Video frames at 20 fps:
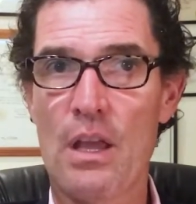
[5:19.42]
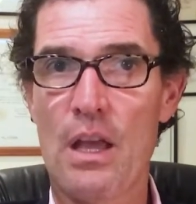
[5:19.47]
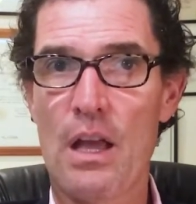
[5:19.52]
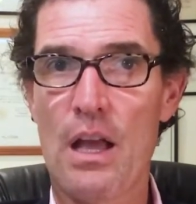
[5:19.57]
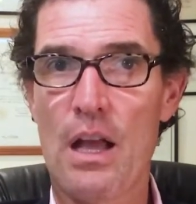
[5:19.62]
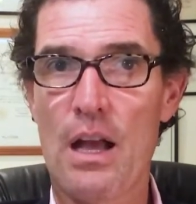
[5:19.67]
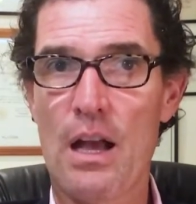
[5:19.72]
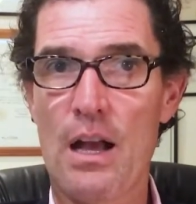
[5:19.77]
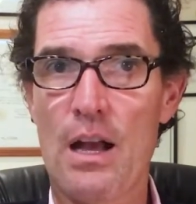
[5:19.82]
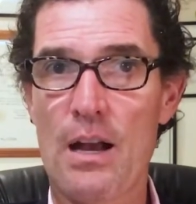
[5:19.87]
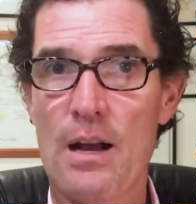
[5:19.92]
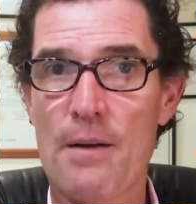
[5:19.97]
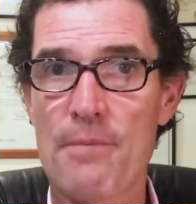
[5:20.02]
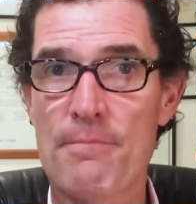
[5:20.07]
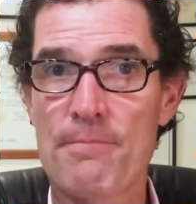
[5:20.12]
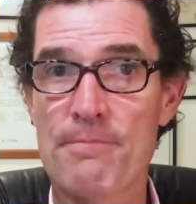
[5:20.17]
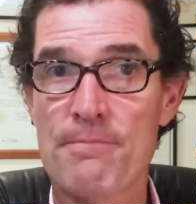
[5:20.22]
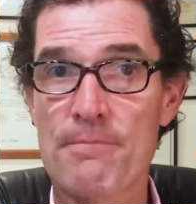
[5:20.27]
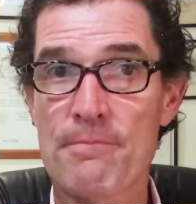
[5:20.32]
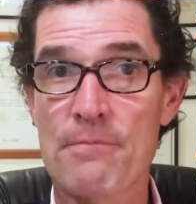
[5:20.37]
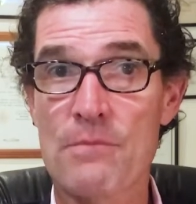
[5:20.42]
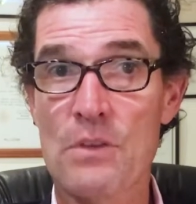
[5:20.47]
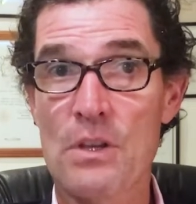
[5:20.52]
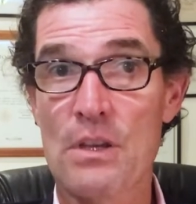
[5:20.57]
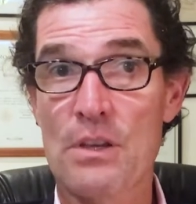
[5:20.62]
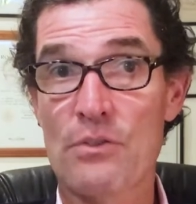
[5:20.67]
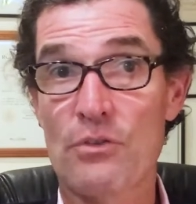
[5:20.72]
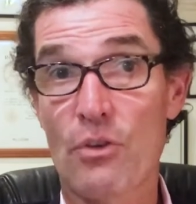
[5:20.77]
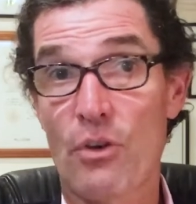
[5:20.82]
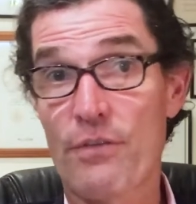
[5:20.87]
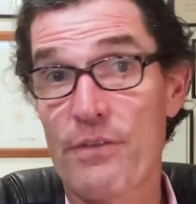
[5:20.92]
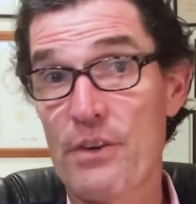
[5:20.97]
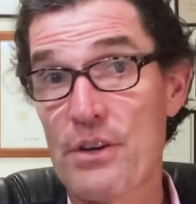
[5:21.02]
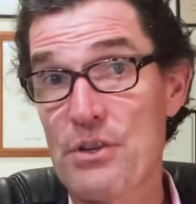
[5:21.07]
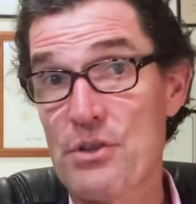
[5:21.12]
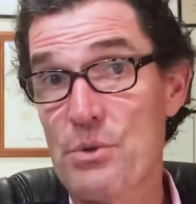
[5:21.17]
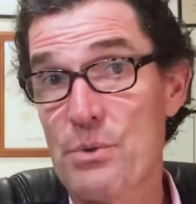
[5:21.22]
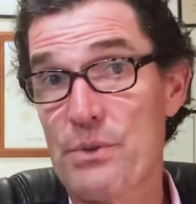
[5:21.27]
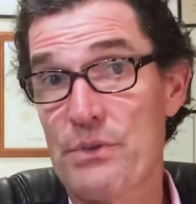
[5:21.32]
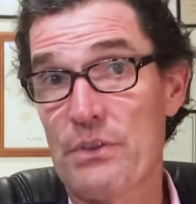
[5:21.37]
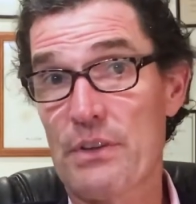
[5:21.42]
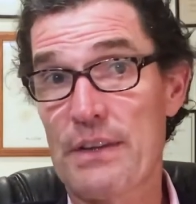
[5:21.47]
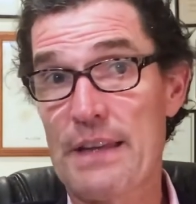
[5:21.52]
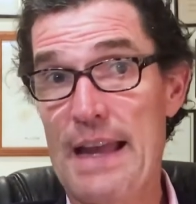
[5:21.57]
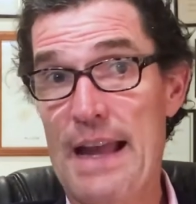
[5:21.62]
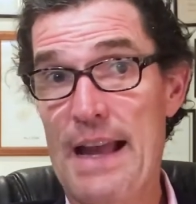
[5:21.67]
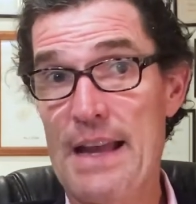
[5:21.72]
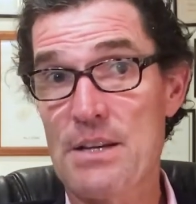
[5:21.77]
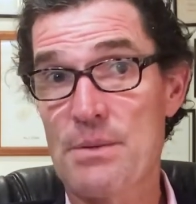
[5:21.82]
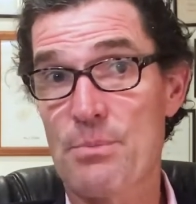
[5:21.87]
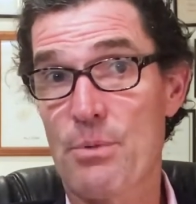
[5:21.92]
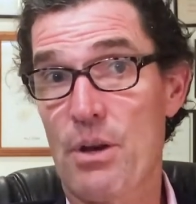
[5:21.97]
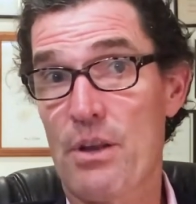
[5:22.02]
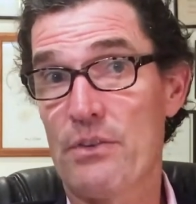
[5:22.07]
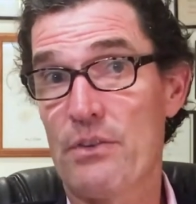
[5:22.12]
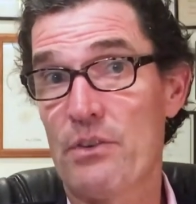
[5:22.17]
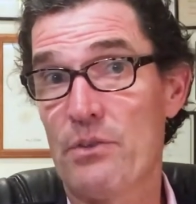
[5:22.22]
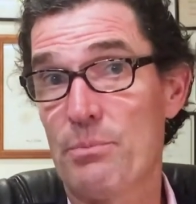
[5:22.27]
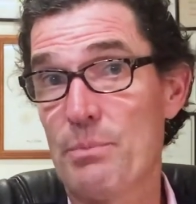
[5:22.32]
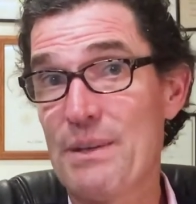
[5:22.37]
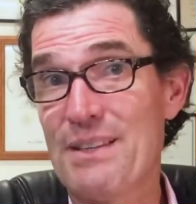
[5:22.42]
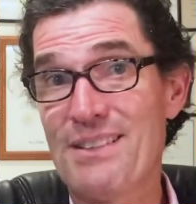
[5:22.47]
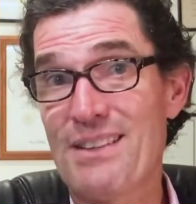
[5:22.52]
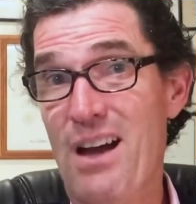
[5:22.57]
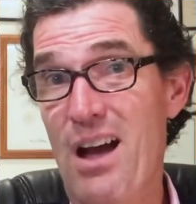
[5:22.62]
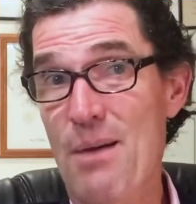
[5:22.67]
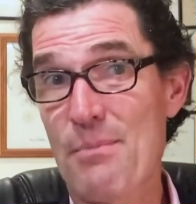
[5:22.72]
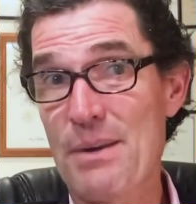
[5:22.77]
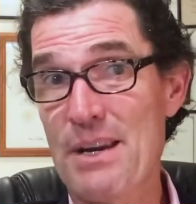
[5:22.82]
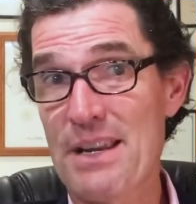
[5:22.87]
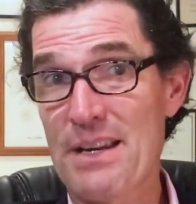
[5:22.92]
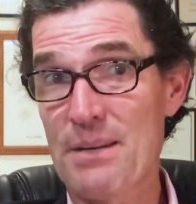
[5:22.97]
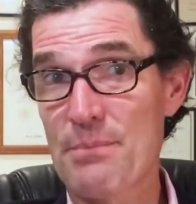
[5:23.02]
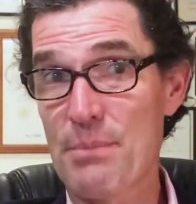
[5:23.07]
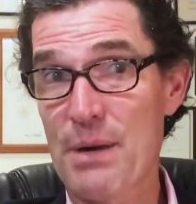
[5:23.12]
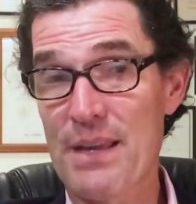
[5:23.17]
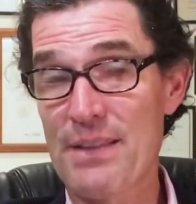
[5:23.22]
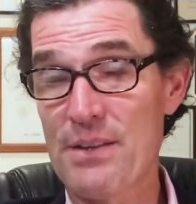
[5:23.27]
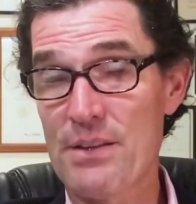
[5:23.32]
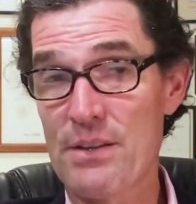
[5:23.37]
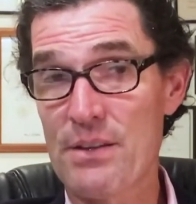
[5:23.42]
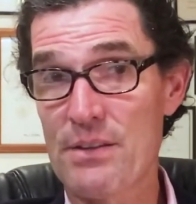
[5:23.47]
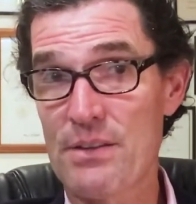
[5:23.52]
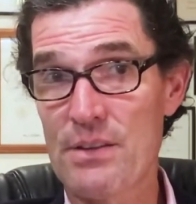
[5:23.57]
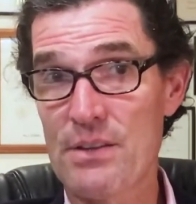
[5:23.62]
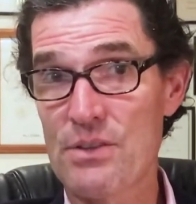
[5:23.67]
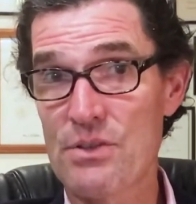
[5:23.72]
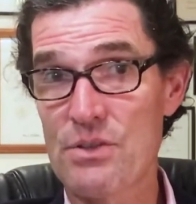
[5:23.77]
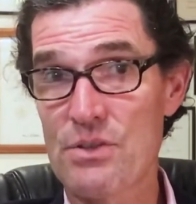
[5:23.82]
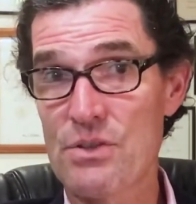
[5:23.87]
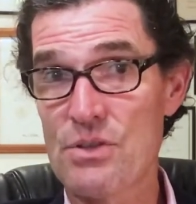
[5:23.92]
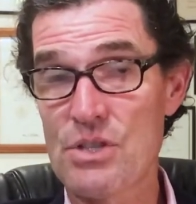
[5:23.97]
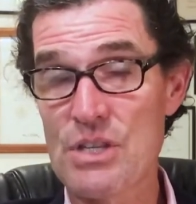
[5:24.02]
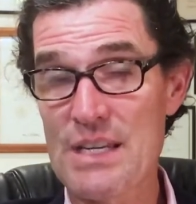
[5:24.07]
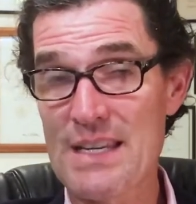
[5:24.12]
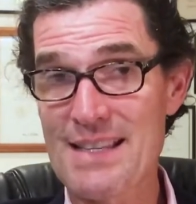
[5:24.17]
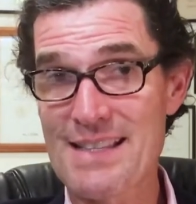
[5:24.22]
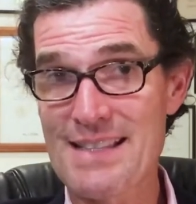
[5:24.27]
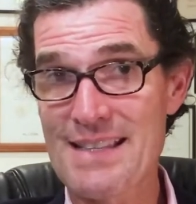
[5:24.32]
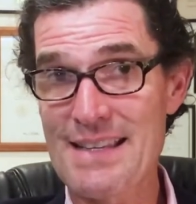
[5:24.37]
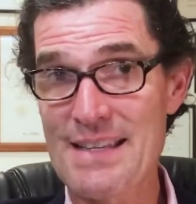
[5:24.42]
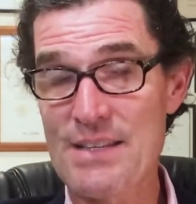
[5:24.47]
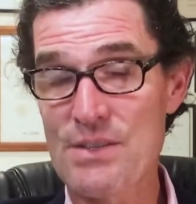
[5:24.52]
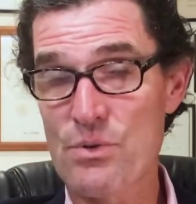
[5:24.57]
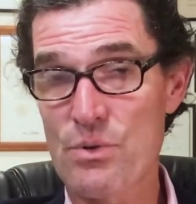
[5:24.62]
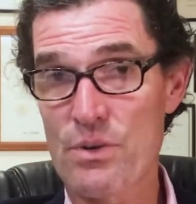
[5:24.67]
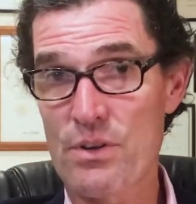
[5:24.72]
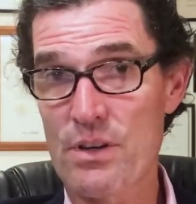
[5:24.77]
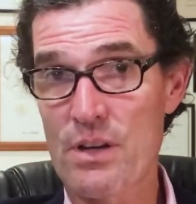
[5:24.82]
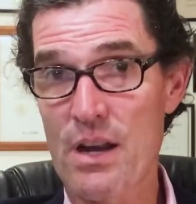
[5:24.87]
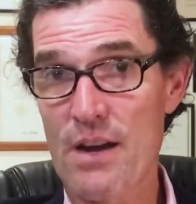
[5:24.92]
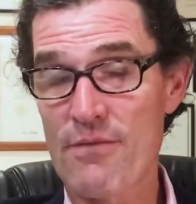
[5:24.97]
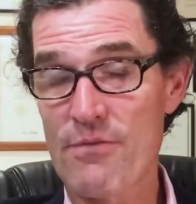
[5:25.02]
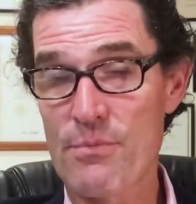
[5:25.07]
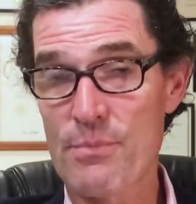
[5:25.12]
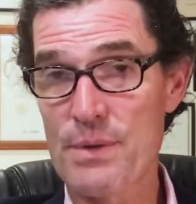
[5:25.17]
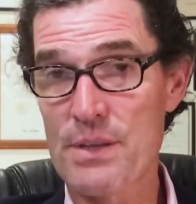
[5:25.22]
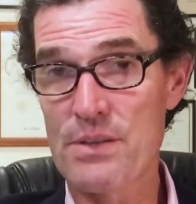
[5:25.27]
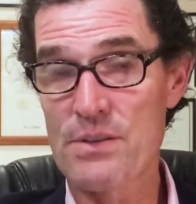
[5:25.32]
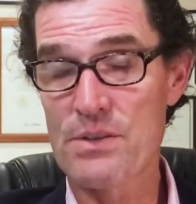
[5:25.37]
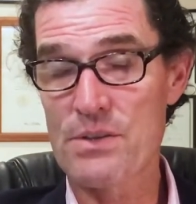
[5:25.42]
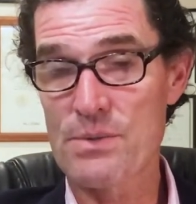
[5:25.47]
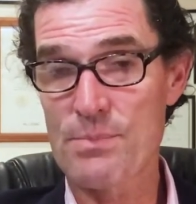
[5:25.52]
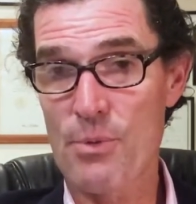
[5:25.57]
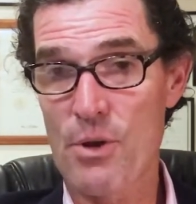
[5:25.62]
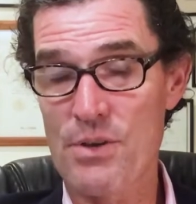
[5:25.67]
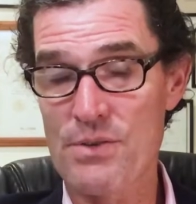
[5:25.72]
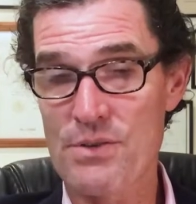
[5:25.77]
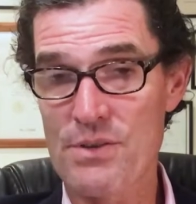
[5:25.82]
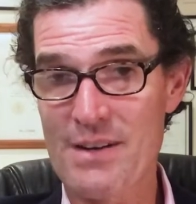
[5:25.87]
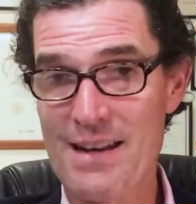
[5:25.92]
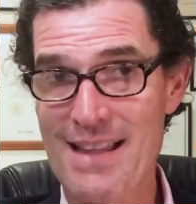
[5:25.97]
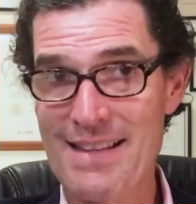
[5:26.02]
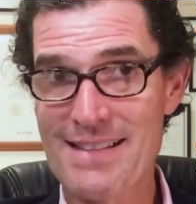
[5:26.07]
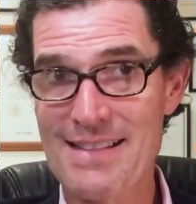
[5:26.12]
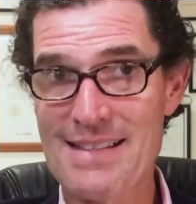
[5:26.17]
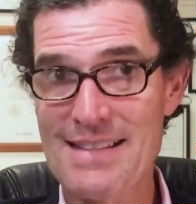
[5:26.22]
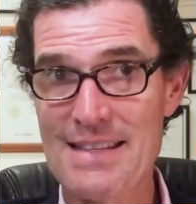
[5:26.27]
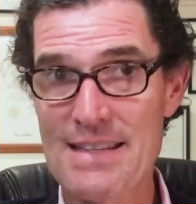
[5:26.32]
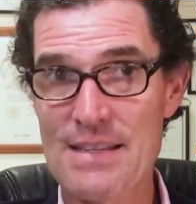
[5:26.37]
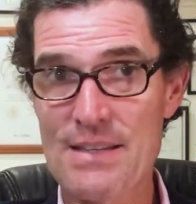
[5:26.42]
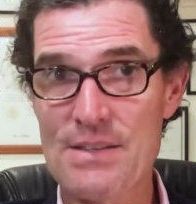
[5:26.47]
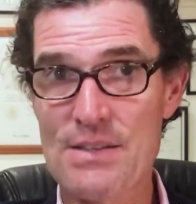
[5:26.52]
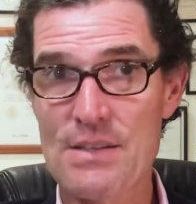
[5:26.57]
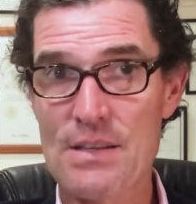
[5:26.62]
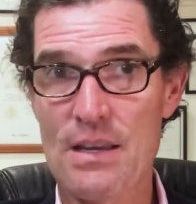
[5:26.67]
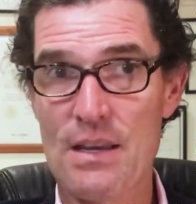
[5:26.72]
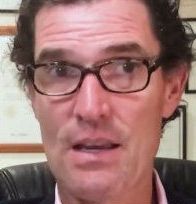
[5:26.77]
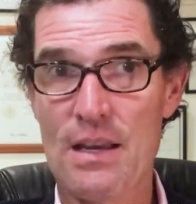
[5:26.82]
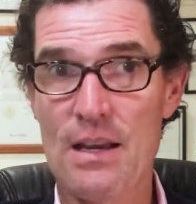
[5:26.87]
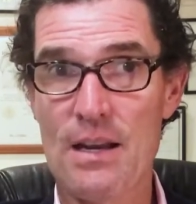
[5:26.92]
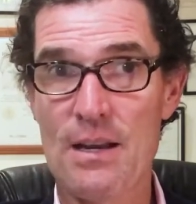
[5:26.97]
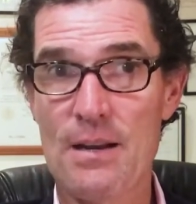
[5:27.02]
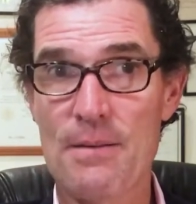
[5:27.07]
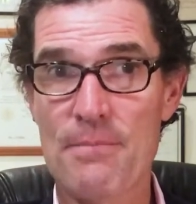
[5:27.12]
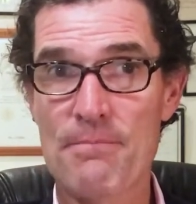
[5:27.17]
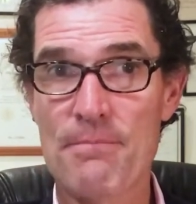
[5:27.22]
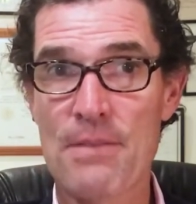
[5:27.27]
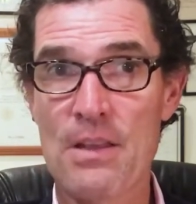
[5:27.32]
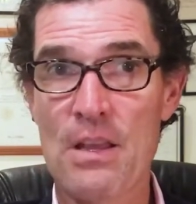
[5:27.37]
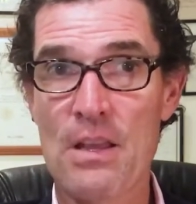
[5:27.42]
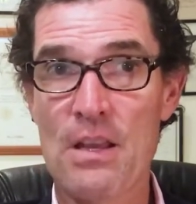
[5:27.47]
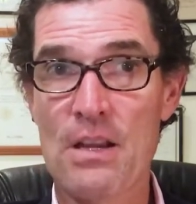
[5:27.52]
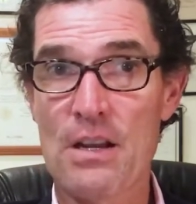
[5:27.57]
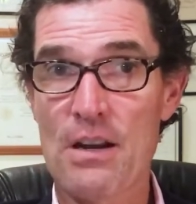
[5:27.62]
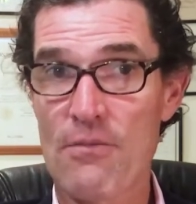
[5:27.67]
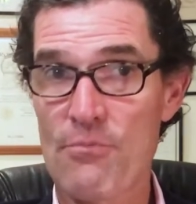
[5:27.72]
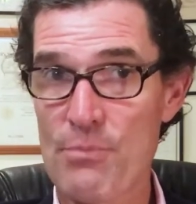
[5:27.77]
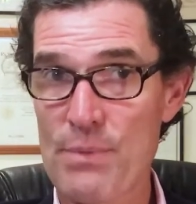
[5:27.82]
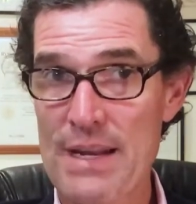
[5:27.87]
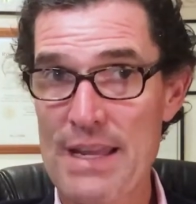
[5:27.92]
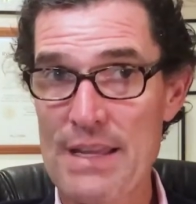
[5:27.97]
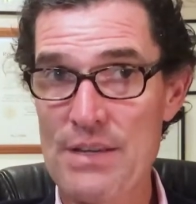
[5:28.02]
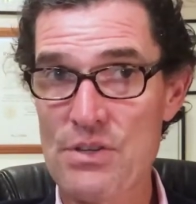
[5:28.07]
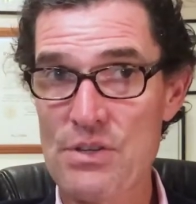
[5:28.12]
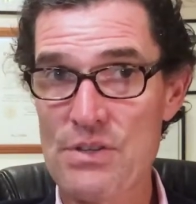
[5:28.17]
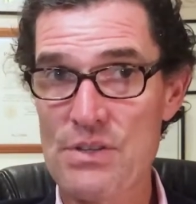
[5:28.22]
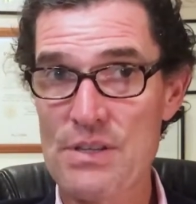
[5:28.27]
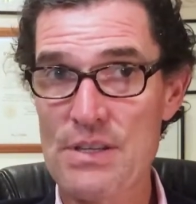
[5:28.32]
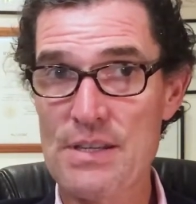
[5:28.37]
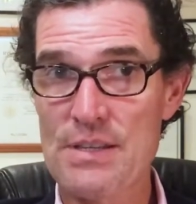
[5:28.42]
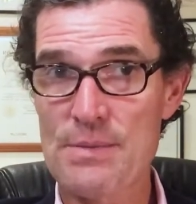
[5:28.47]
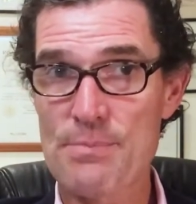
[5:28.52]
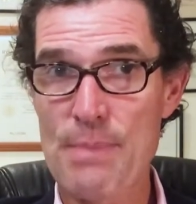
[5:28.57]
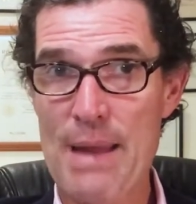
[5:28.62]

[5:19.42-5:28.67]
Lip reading: SOFR issuance in cash bonds has been dominated by the GSEs, or the government-sponsored entities, government agencies.